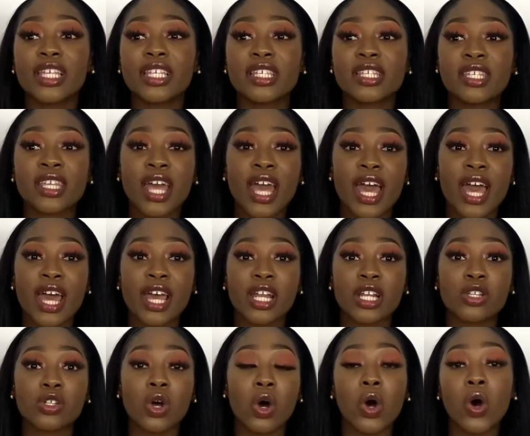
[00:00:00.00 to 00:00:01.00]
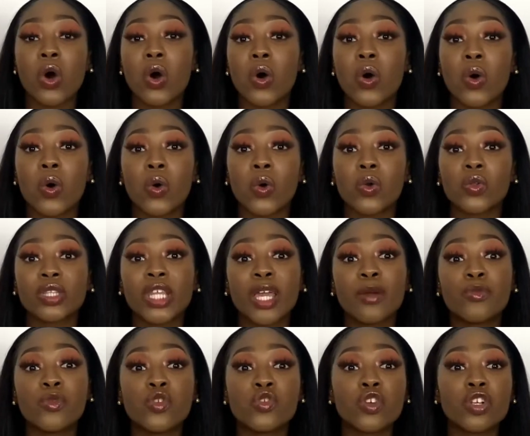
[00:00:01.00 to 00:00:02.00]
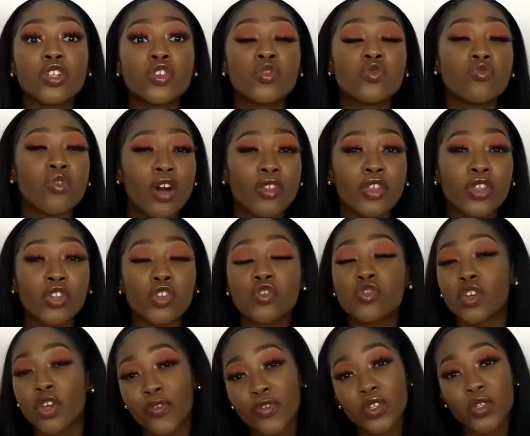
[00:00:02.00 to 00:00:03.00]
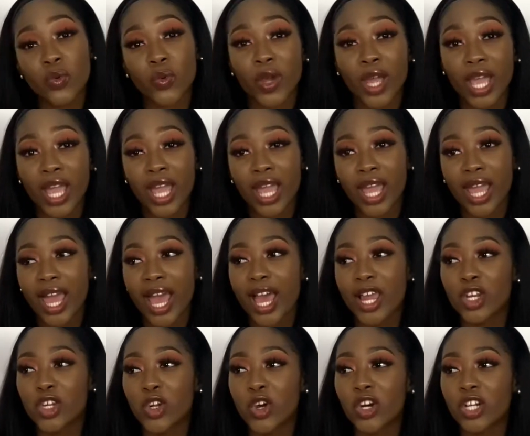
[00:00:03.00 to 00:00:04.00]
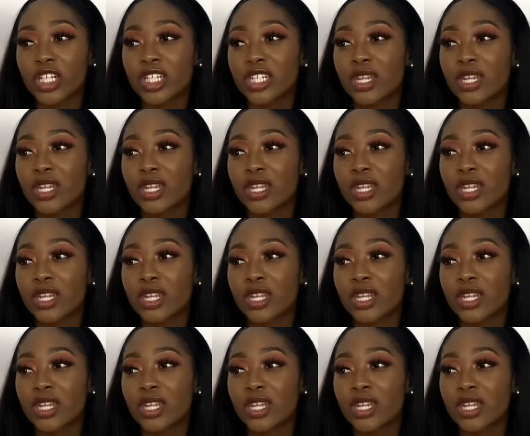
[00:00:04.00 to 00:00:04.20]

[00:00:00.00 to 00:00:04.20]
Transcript: that they would just rather drift away and not